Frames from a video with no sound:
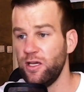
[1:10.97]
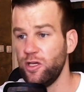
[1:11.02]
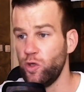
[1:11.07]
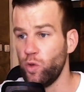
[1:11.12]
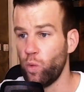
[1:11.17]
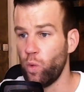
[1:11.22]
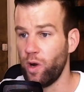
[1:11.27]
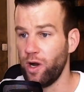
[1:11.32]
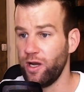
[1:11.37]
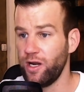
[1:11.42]

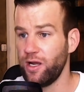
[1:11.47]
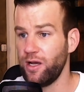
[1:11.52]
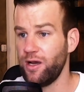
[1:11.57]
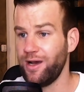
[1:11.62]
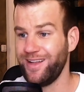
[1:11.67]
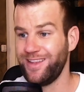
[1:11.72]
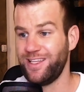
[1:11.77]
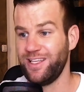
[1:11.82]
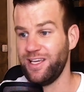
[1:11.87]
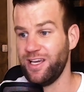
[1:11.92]
You wanna,
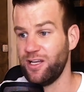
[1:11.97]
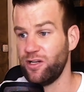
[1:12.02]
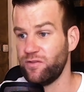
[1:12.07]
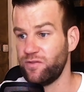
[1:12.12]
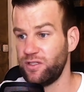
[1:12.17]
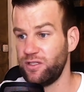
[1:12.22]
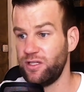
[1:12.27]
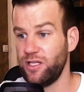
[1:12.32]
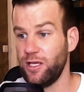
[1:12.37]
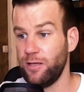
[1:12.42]
at the end
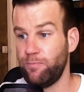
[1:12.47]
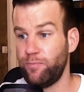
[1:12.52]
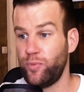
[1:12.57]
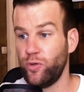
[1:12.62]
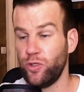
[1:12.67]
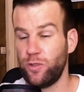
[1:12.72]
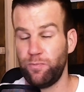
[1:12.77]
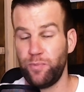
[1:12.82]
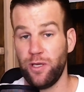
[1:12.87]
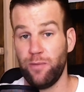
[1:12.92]
of the day,
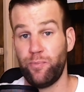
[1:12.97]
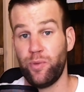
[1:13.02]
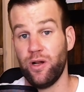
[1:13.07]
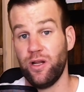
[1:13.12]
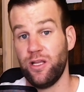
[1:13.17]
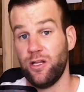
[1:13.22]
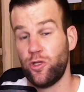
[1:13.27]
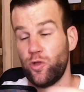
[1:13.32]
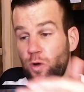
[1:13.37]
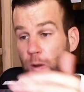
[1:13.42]
put
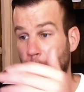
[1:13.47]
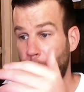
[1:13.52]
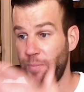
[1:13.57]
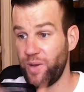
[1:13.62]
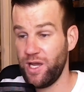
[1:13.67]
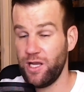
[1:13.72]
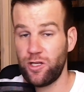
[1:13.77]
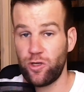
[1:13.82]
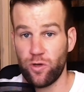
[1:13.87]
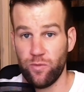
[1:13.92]
people into a
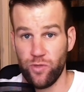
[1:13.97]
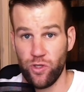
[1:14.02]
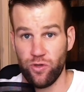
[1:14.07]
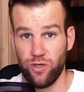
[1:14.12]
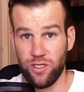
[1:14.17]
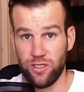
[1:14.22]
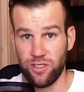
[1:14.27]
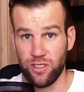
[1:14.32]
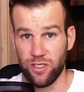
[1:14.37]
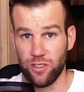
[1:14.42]
paid
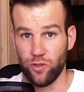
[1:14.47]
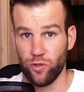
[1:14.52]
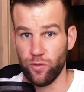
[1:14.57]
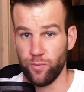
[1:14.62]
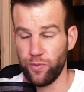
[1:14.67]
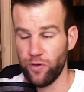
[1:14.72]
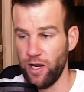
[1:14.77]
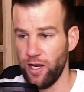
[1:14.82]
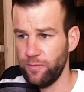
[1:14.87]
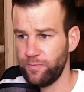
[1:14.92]
community
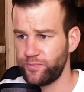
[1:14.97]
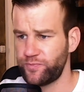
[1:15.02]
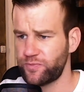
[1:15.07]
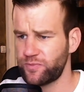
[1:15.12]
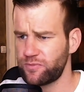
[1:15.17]
group, right?